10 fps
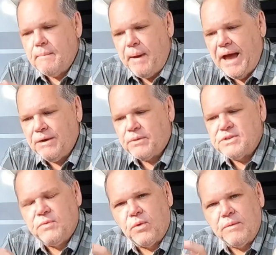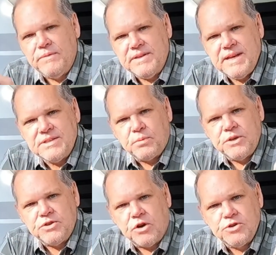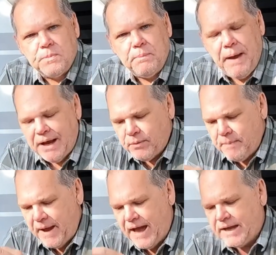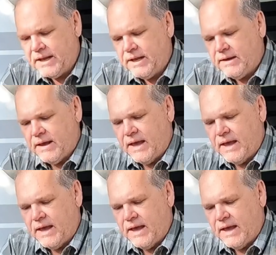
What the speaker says: batteries for them, this has a rechargeable battery pack in it.